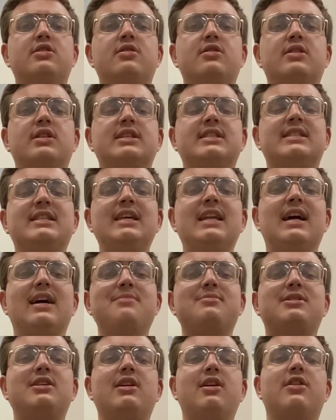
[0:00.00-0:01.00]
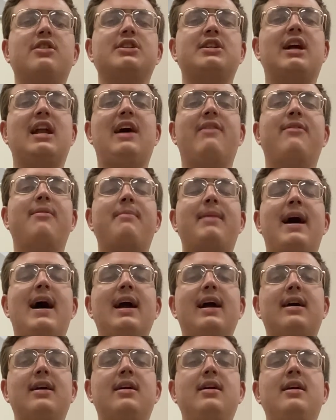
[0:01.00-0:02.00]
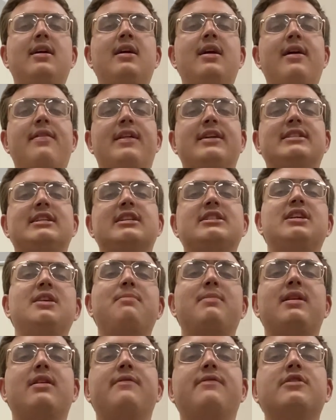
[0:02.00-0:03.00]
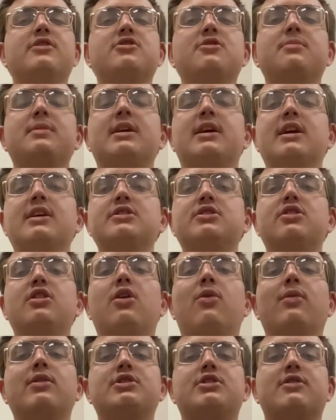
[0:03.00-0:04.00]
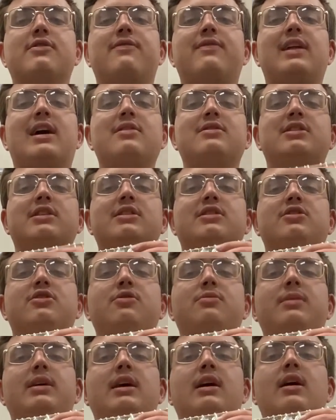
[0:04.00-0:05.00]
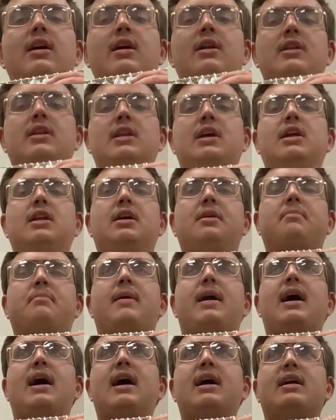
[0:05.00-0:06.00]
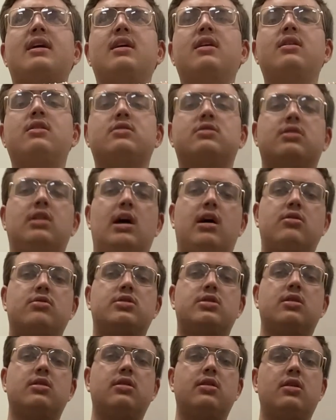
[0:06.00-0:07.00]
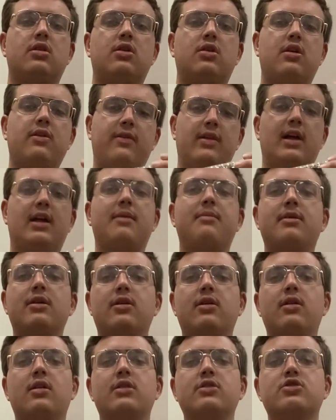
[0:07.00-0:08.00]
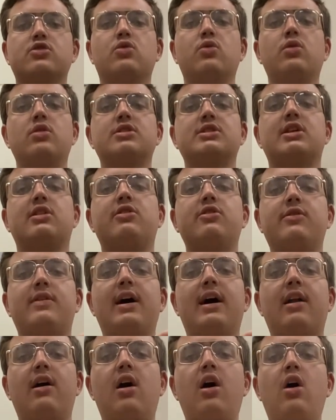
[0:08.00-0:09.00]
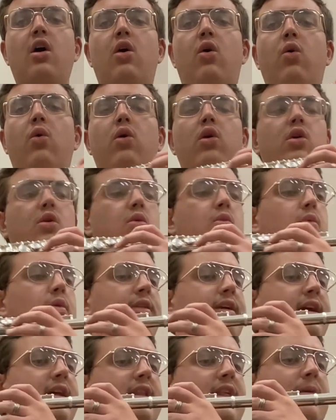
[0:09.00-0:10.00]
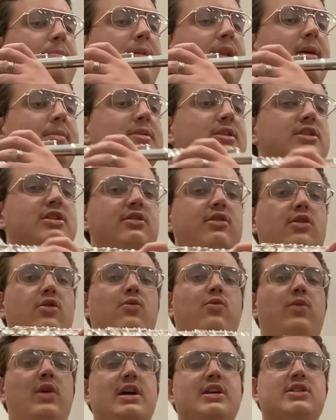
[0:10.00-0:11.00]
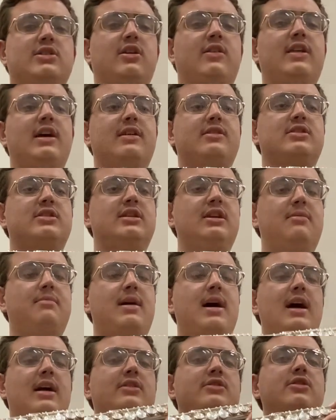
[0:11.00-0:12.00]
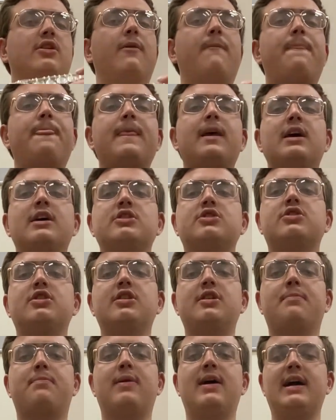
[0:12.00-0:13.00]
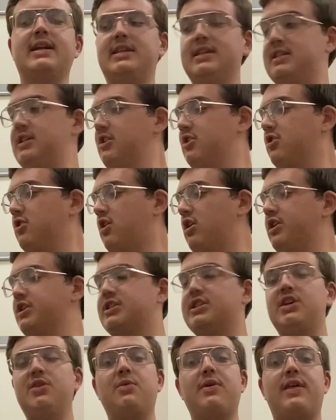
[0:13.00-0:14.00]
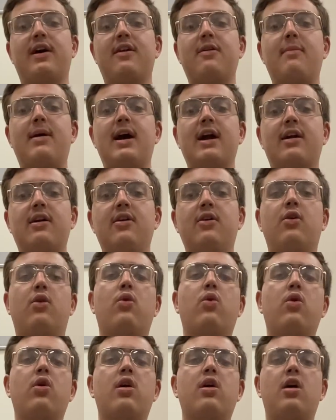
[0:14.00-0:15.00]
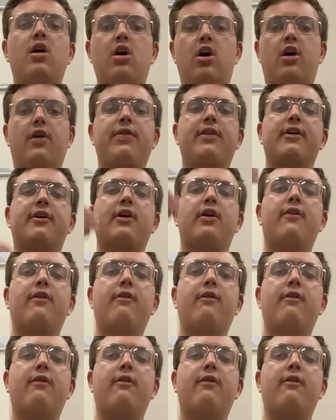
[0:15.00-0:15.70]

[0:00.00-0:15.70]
the seat I'm sitting on does not have a back. That's actually beneficial because you don't want your flautist to be leaning back, slouching. You know, you have a lot of middle schoolers that'll do that. Or when they get in that playing position, they'll rest on that seat back. So it's good to practice either on a seat without a back or on the